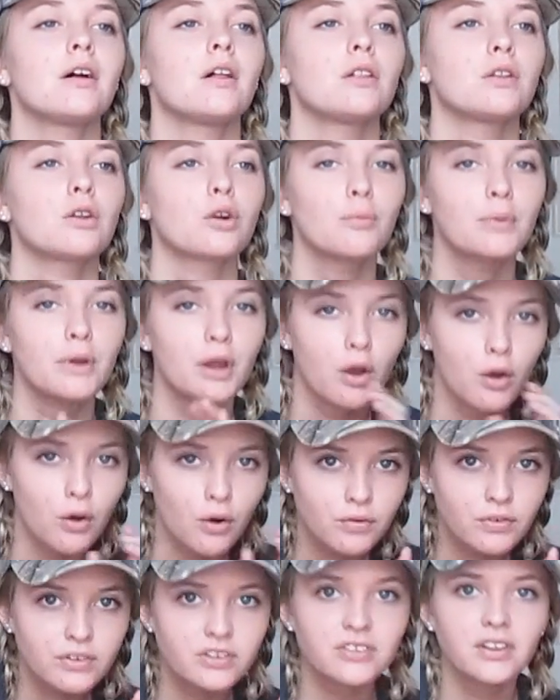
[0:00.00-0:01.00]
a little bit
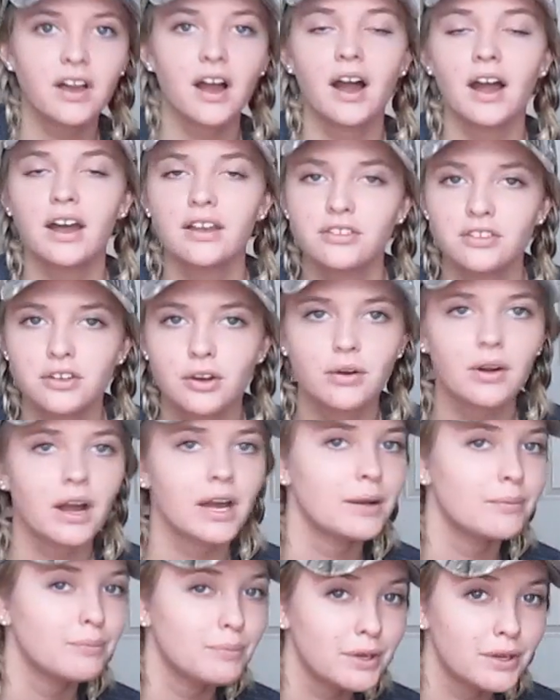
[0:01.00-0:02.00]
oversized, you know,
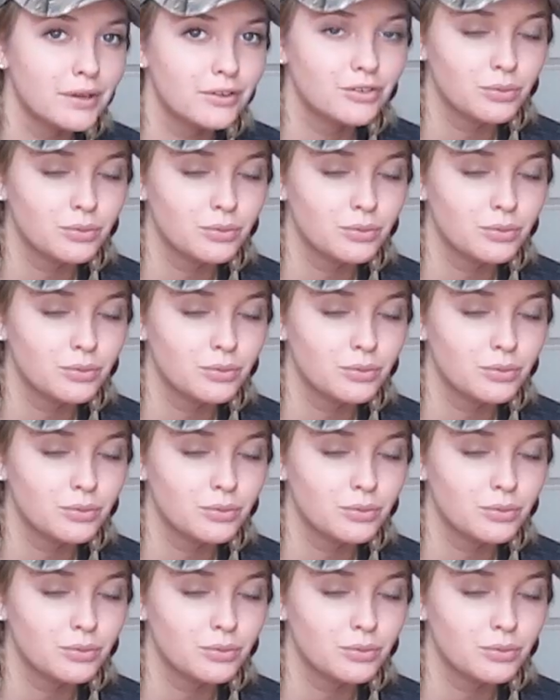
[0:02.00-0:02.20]
kind of big